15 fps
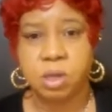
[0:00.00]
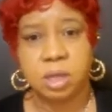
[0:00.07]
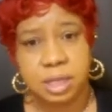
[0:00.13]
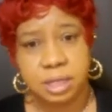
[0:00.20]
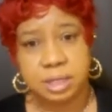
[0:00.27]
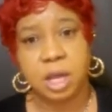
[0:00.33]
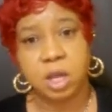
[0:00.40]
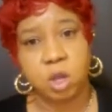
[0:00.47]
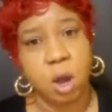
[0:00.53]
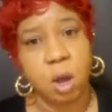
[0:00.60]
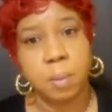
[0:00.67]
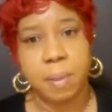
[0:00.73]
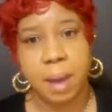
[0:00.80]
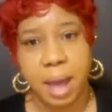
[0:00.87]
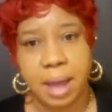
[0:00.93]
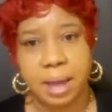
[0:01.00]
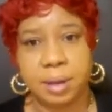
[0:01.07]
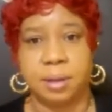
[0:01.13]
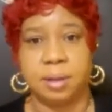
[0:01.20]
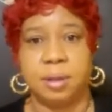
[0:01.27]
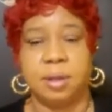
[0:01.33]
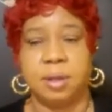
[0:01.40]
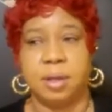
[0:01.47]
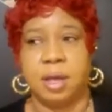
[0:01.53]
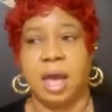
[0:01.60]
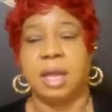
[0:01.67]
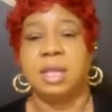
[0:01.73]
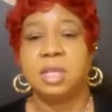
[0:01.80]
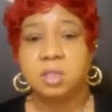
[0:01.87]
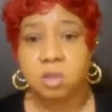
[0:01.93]
He's a young man
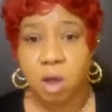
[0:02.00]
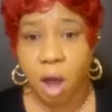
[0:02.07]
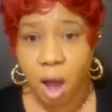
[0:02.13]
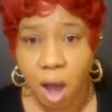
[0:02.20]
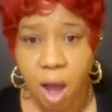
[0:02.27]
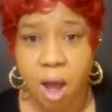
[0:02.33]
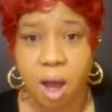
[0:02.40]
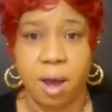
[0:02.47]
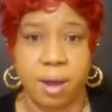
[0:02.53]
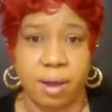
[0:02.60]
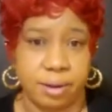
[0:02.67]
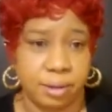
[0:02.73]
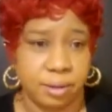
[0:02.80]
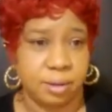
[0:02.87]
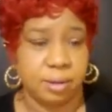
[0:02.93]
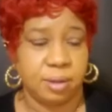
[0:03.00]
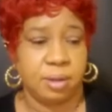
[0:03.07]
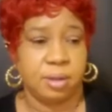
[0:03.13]
and he's gone.